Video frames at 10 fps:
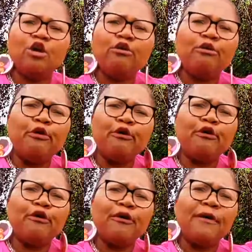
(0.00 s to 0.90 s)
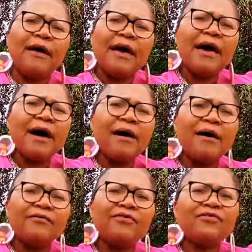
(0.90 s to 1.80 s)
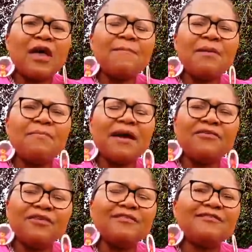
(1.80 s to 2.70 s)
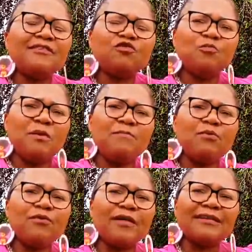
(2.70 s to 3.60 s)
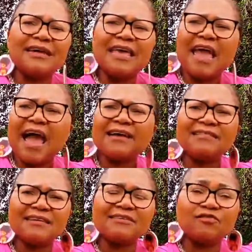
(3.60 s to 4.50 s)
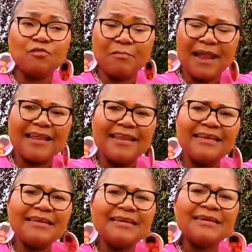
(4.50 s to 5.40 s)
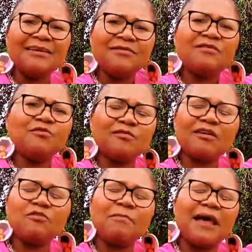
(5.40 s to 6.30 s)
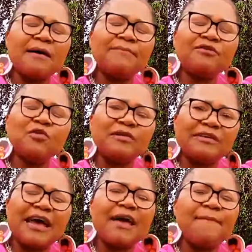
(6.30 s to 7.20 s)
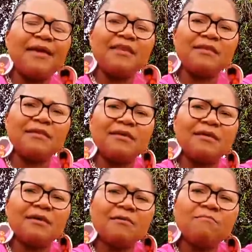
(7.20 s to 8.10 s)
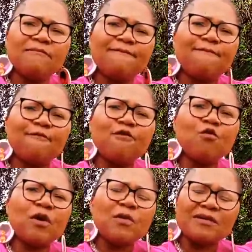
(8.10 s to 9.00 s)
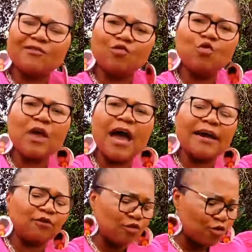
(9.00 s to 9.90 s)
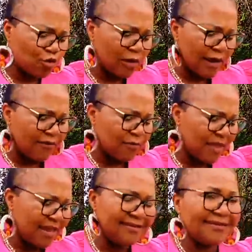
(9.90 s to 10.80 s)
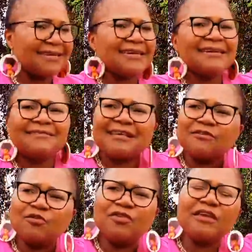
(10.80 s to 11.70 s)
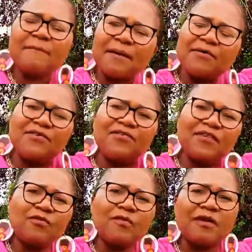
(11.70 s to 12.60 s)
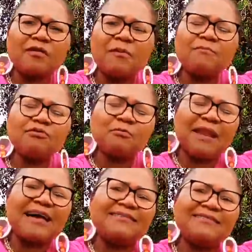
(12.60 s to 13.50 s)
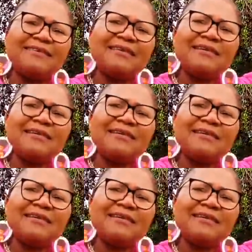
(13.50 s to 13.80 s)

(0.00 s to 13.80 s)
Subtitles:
This I may be addressing to people that are young, that are still planning. You need to start to plan about your retirement before, when you are still young. Don't do it last minute. Start to think about these things so that you can put plans.